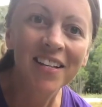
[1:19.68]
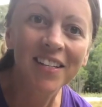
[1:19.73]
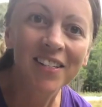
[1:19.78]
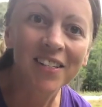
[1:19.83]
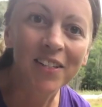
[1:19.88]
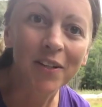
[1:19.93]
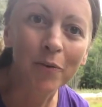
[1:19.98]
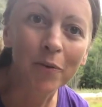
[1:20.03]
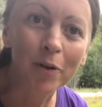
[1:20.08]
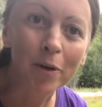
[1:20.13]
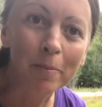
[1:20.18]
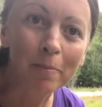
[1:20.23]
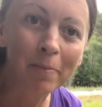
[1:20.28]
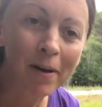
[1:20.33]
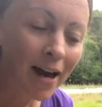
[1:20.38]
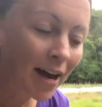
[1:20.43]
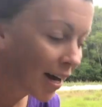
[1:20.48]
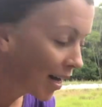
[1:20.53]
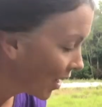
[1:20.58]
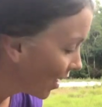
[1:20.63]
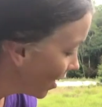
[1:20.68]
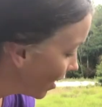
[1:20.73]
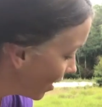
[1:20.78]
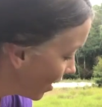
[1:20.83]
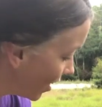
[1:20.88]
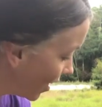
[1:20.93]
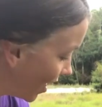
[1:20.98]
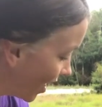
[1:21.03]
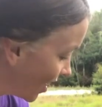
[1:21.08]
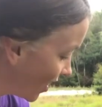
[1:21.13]
So we're back
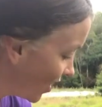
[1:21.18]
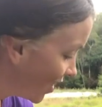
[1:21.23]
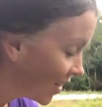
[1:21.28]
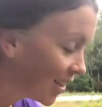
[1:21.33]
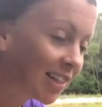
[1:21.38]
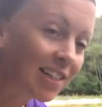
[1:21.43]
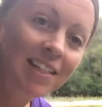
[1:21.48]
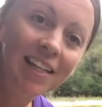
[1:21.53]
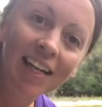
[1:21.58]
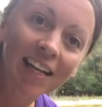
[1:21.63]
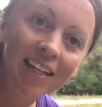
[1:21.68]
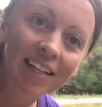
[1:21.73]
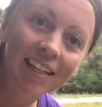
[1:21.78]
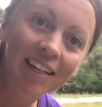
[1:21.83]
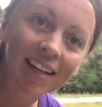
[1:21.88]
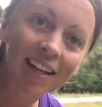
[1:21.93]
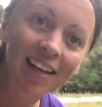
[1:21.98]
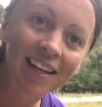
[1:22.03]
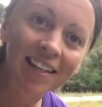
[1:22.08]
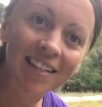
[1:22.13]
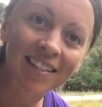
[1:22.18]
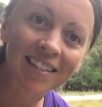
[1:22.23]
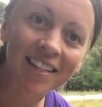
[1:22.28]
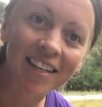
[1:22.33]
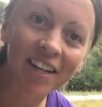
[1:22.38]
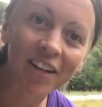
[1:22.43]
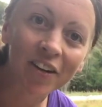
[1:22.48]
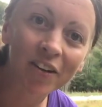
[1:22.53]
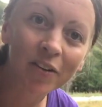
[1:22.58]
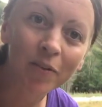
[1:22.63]
next to the dandelions
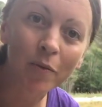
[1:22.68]
here,